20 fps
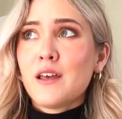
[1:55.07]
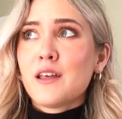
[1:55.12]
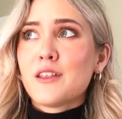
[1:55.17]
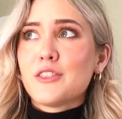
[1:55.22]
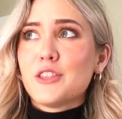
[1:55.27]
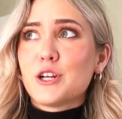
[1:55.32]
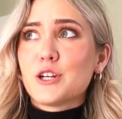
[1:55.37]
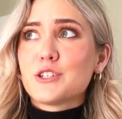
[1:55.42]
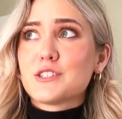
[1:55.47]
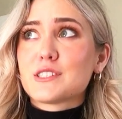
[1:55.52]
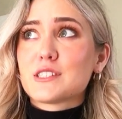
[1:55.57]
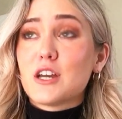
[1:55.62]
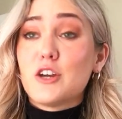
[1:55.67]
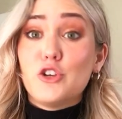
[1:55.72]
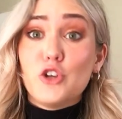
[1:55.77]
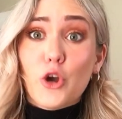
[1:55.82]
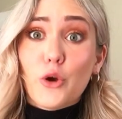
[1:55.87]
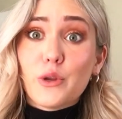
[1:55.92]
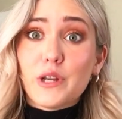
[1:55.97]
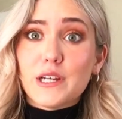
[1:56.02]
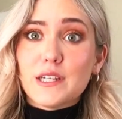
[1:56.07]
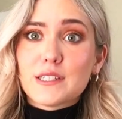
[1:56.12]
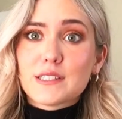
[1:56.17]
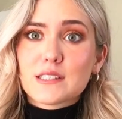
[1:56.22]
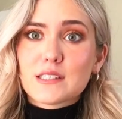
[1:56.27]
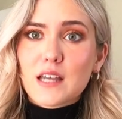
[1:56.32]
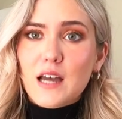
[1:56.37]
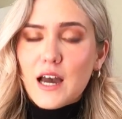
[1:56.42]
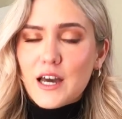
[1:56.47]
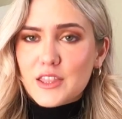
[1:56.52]
There's a
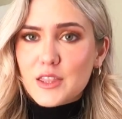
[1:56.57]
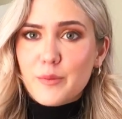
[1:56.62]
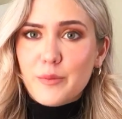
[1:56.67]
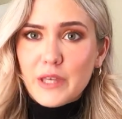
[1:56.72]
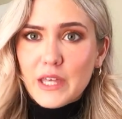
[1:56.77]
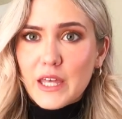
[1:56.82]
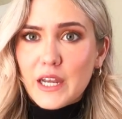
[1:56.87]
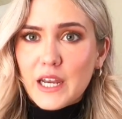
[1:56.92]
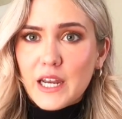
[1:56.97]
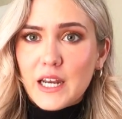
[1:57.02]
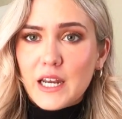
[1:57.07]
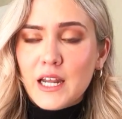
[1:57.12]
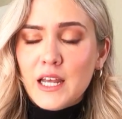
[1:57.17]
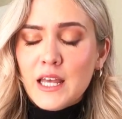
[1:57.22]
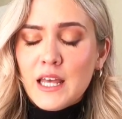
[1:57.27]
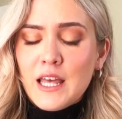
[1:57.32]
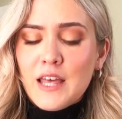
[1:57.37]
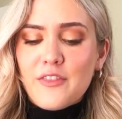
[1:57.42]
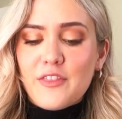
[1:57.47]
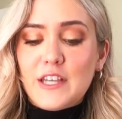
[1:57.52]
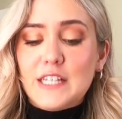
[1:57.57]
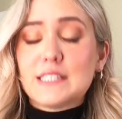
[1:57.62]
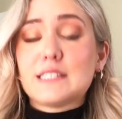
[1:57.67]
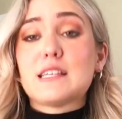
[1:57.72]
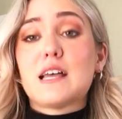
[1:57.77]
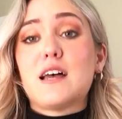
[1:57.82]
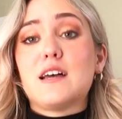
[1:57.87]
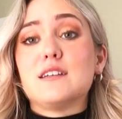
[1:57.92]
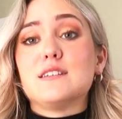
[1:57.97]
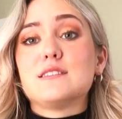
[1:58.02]
notice at the beginning that
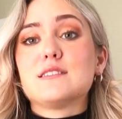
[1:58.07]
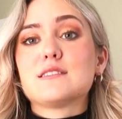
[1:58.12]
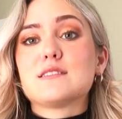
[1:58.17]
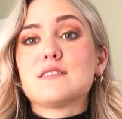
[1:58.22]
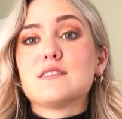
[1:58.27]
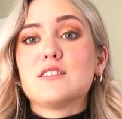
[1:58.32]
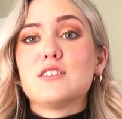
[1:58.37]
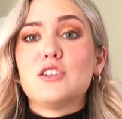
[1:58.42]
says,